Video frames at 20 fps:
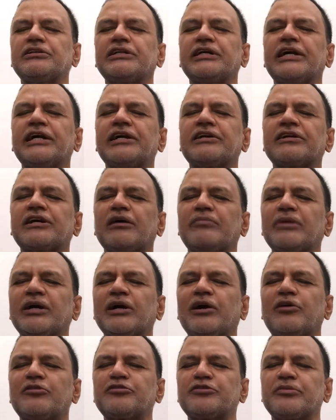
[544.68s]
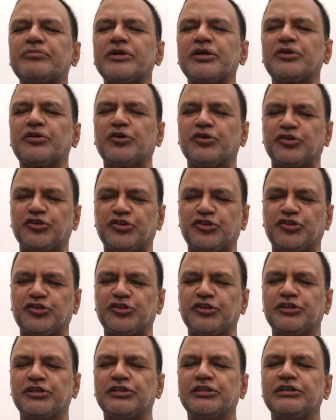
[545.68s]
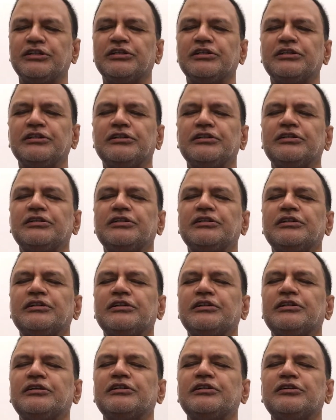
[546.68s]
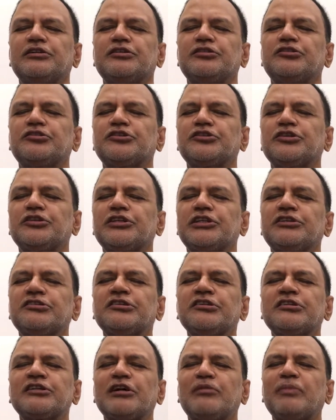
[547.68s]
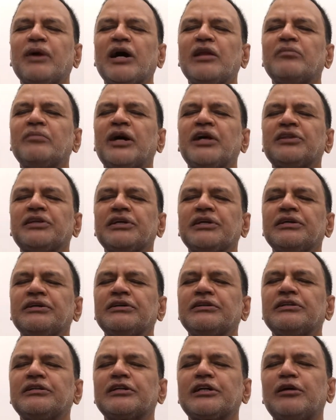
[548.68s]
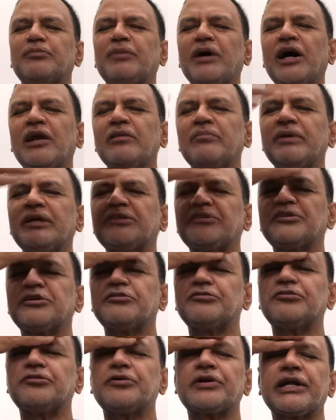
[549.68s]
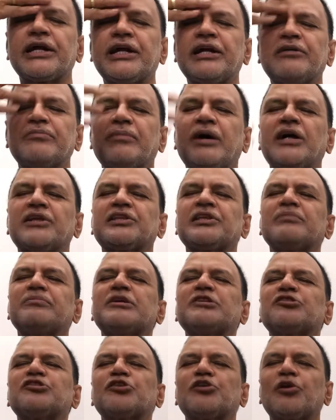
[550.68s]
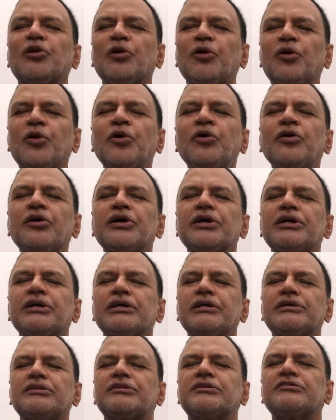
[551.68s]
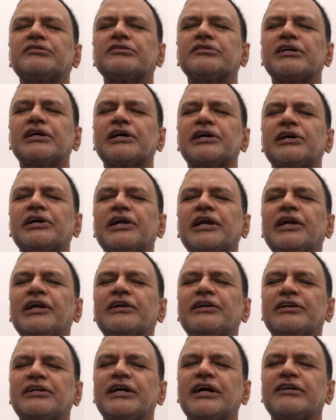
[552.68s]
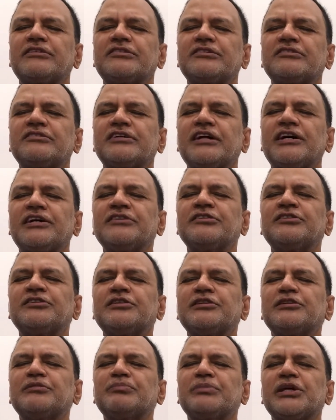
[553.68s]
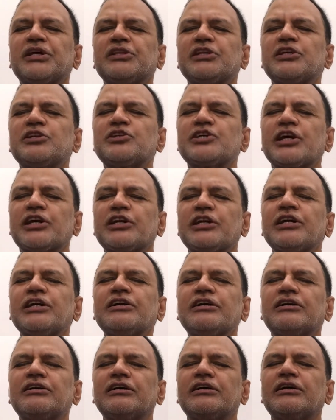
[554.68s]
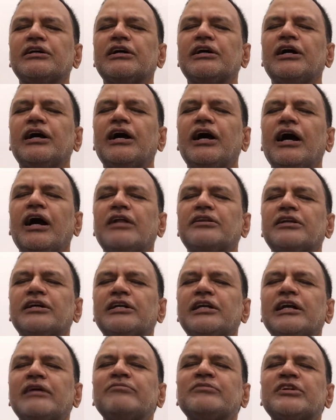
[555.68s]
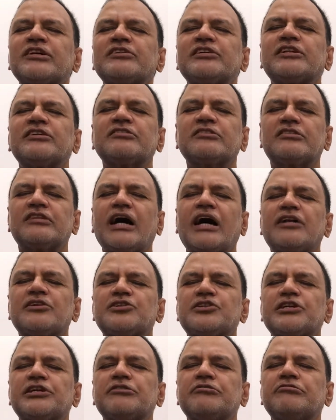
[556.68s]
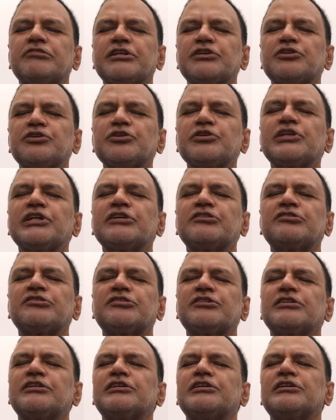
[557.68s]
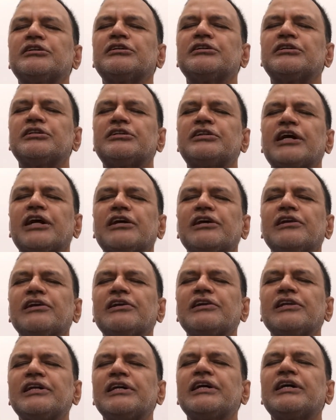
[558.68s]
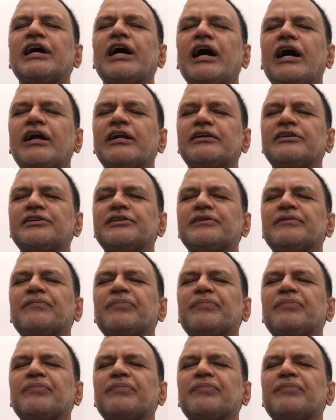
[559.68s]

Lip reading: air coming out from your nose. So this is Kapalbhati. Kapal means the forehead, Bhati means glow. This is a great exercise, breathing technique. And the name suggests that if we do this regularly and